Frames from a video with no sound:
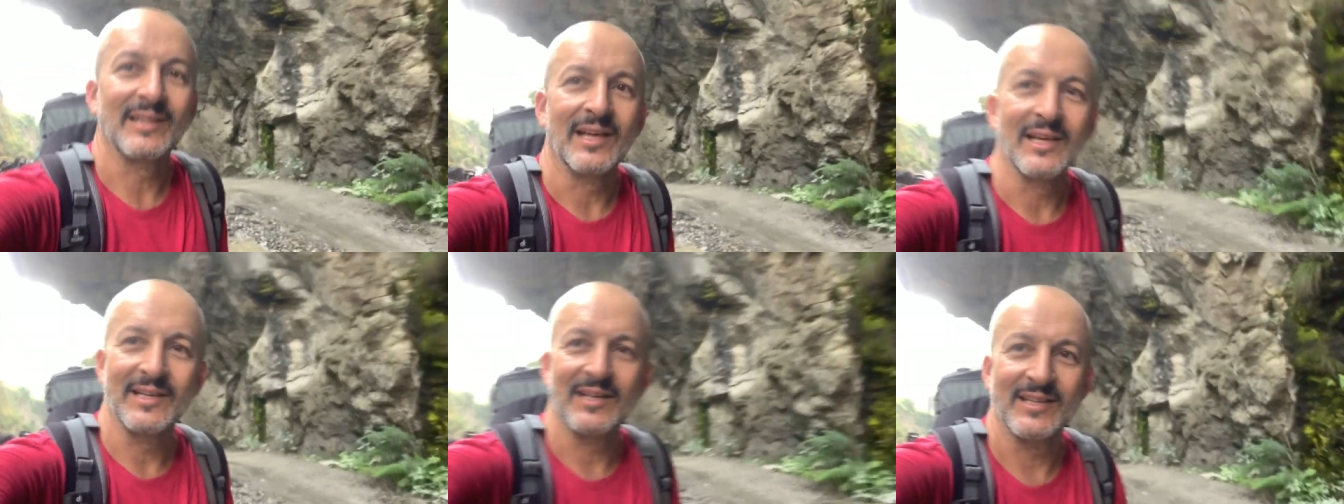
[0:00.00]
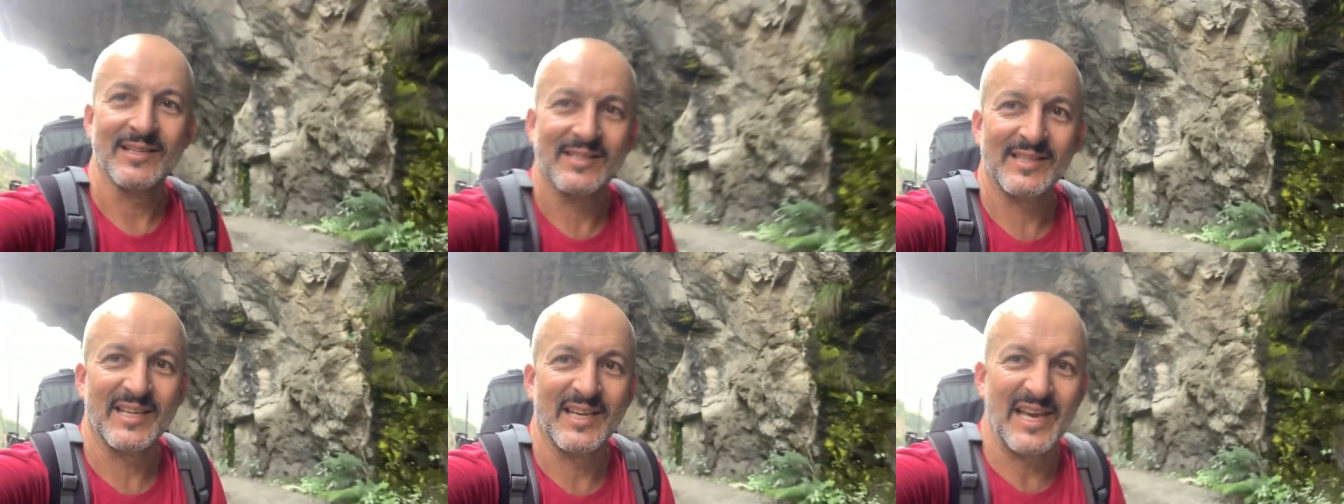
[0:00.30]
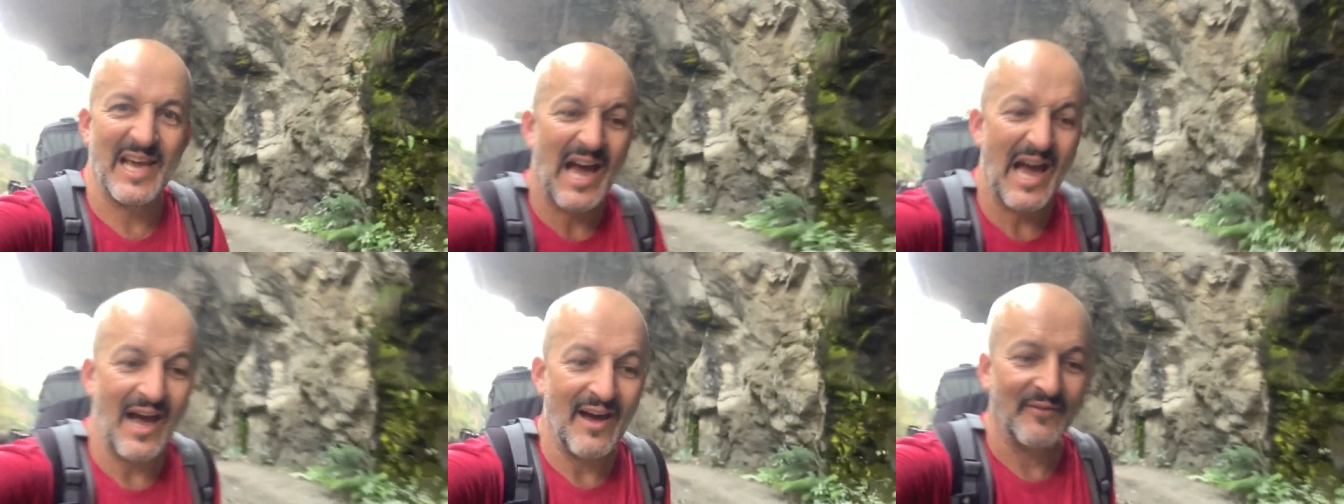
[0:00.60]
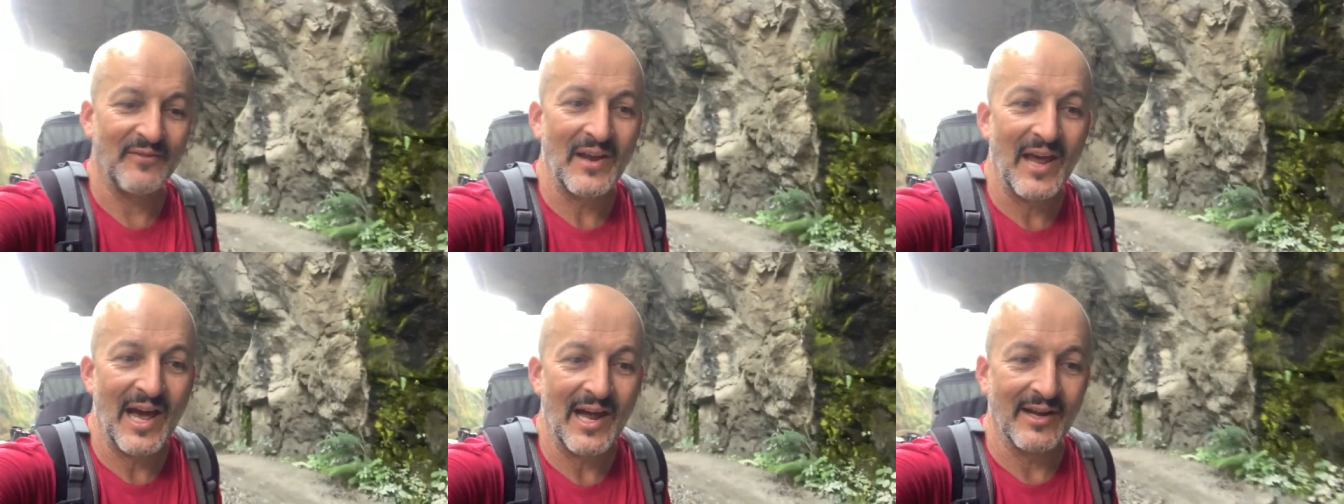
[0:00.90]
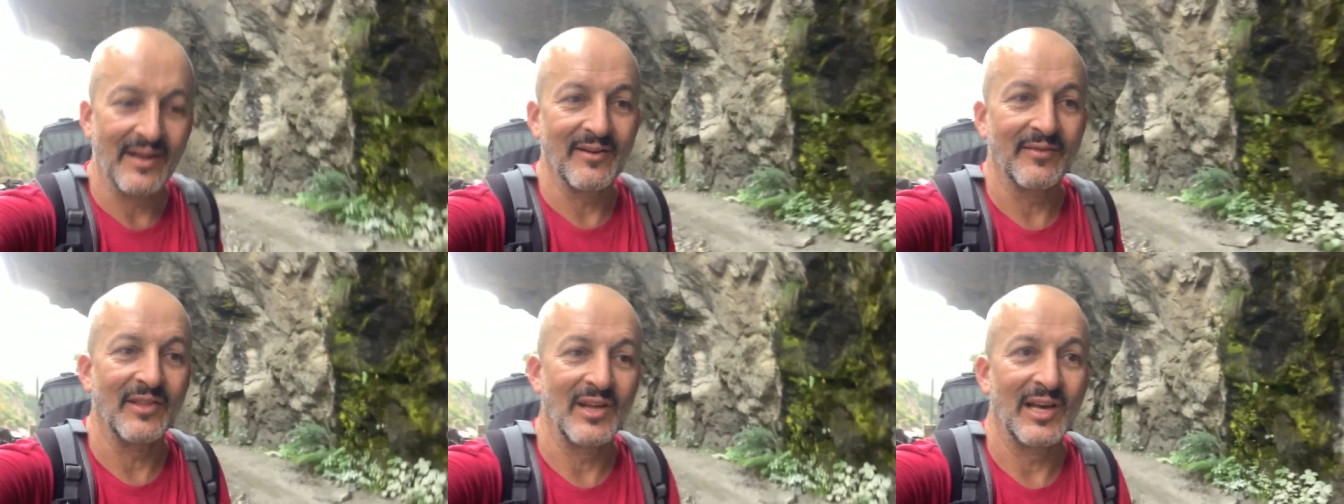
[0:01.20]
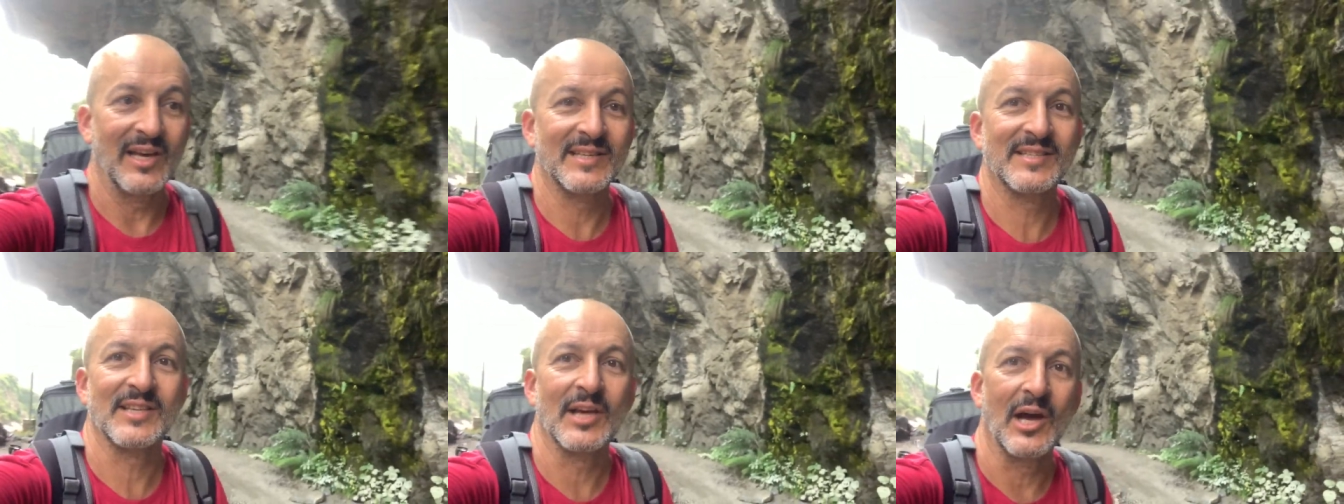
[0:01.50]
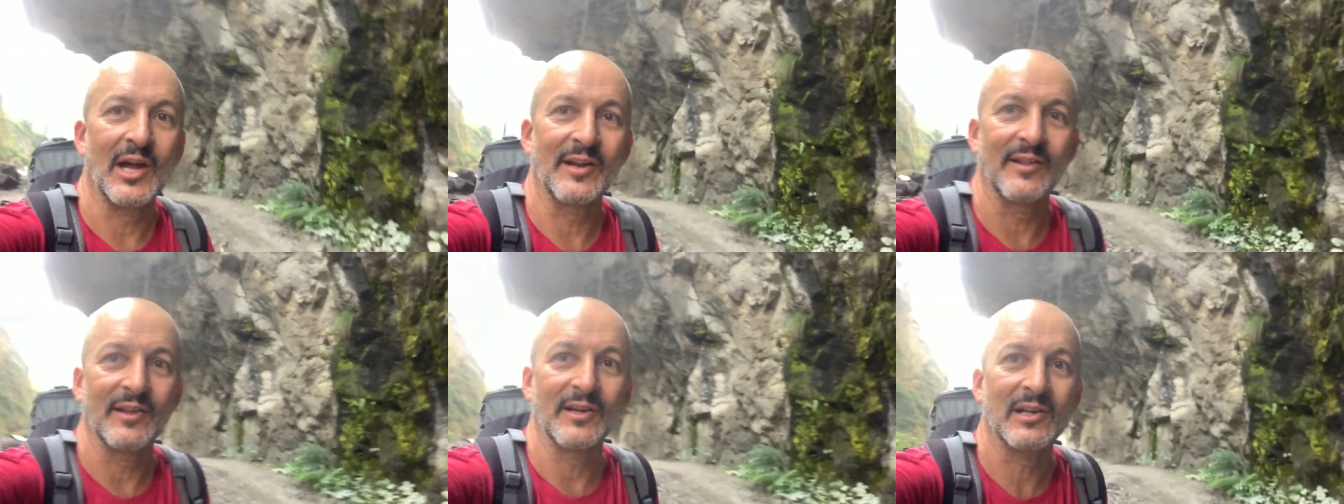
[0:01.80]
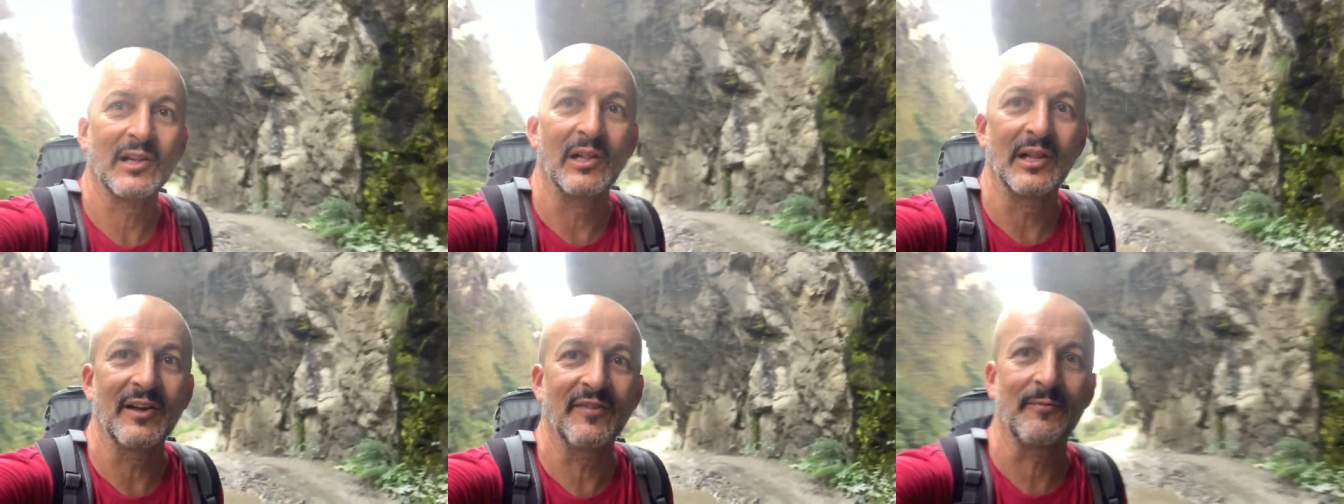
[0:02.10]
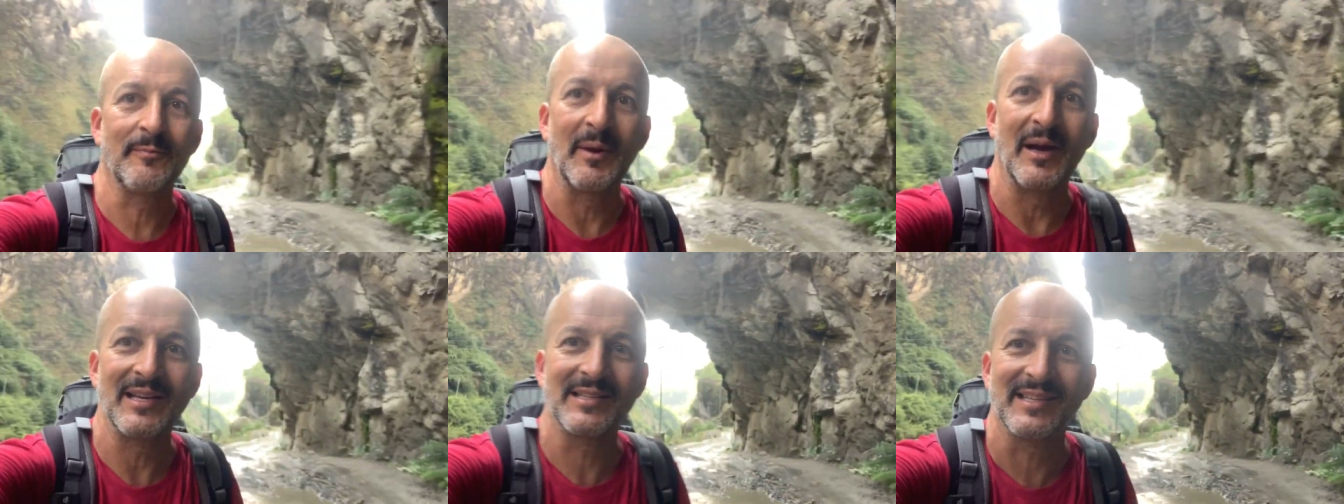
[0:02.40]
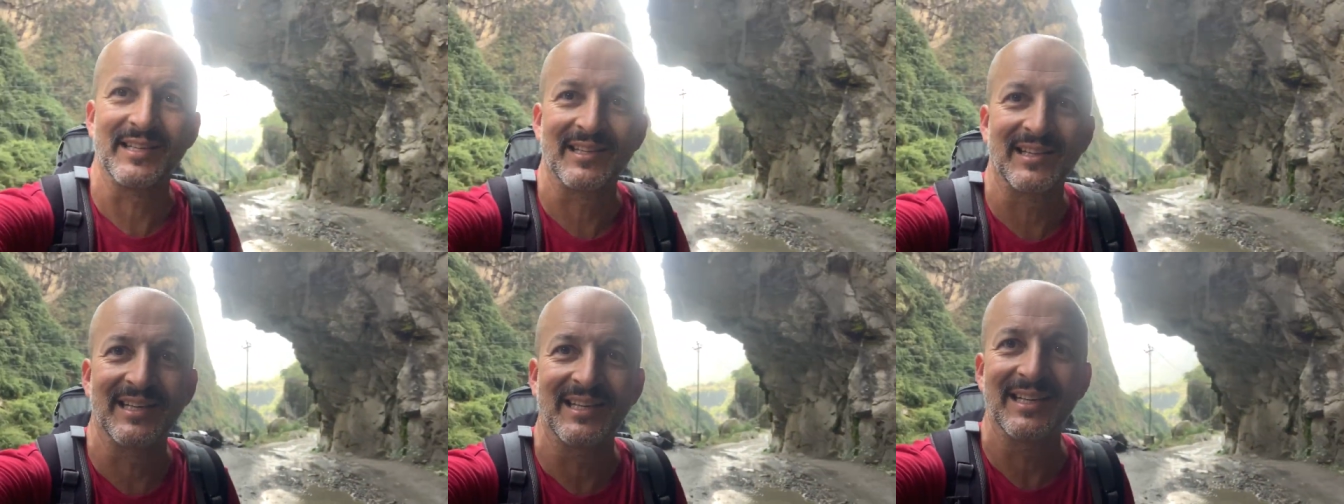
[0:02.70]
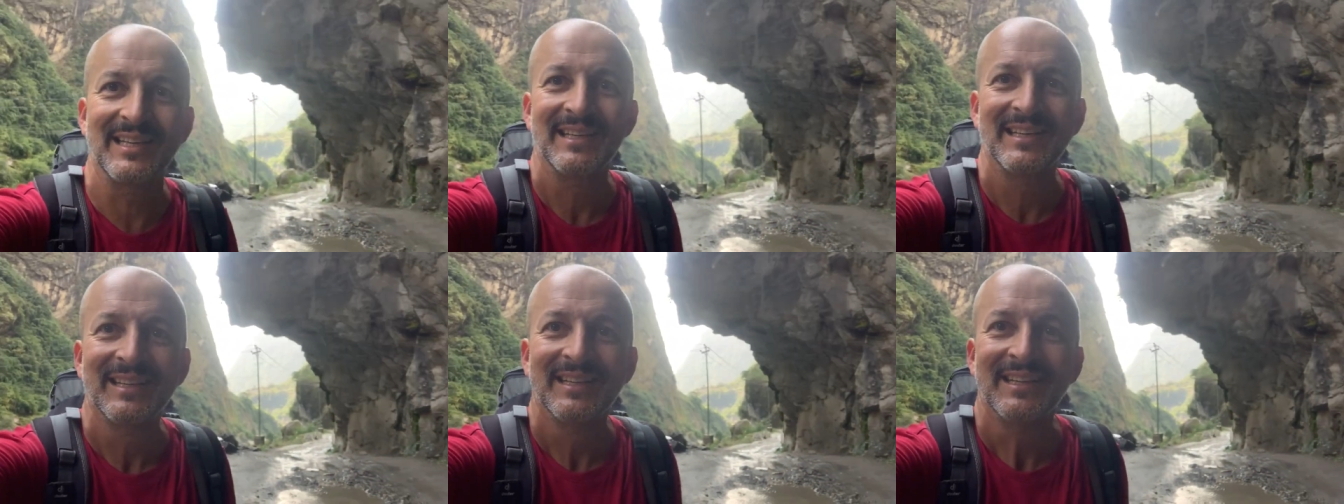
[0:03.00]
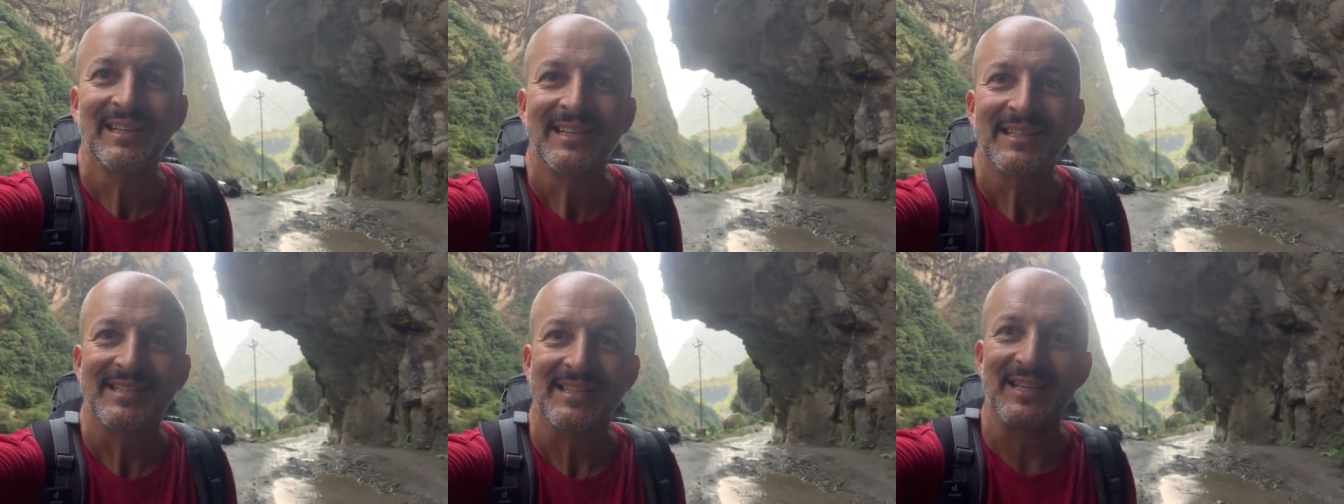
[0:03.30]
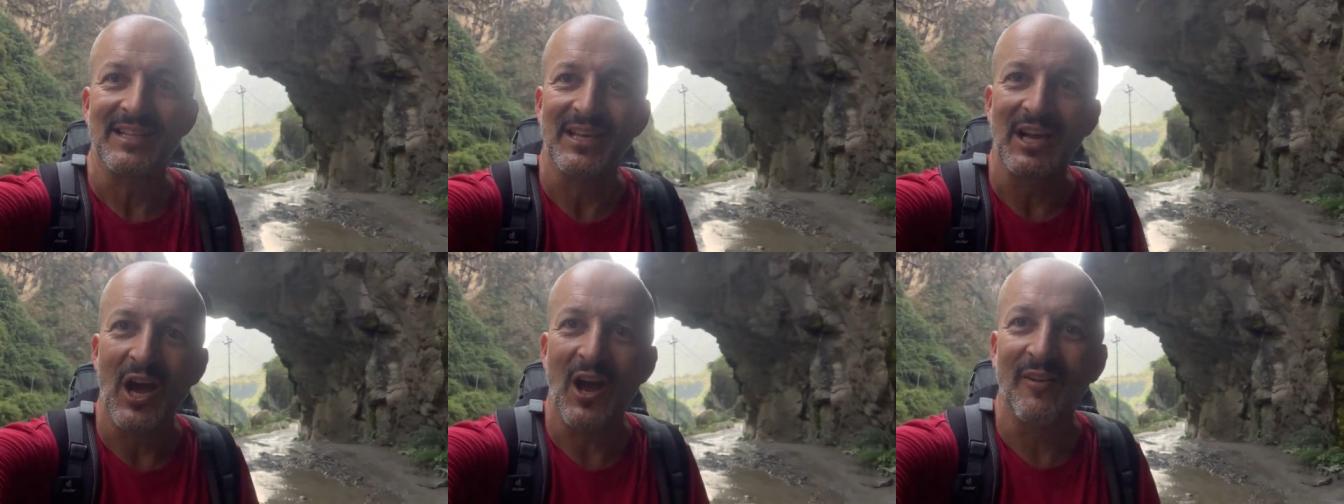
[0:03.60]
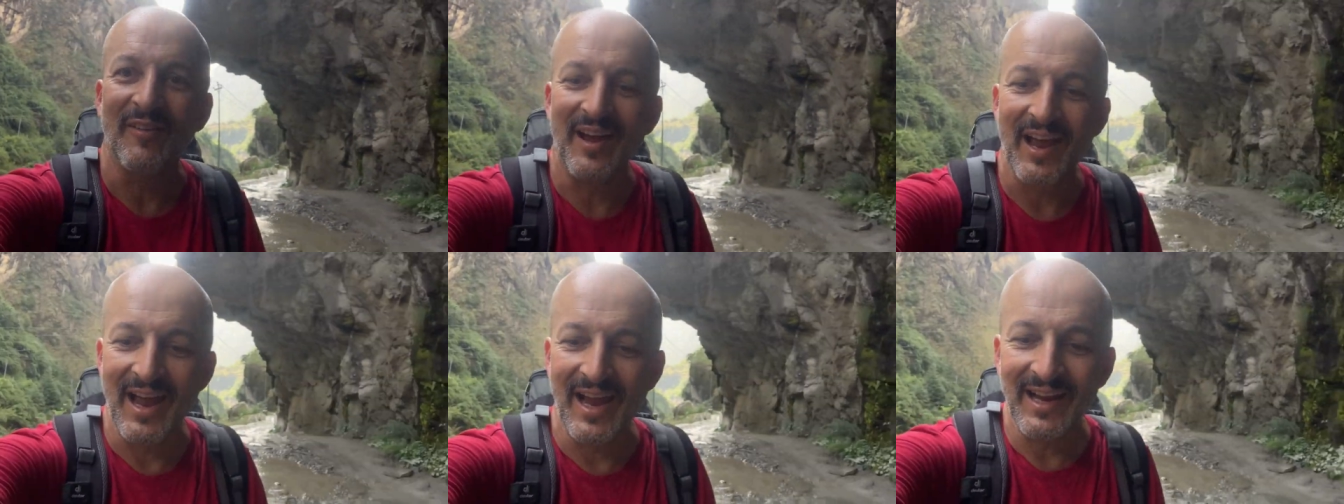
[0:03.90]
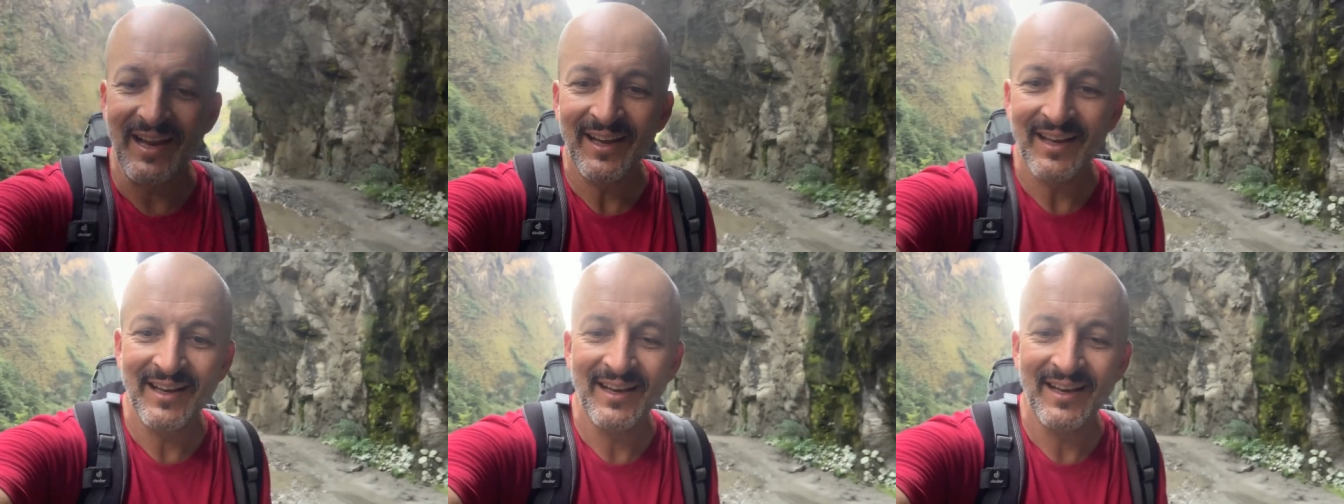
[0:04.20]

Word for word: They're just carved out of the side of the cliff, basically. See the overhang?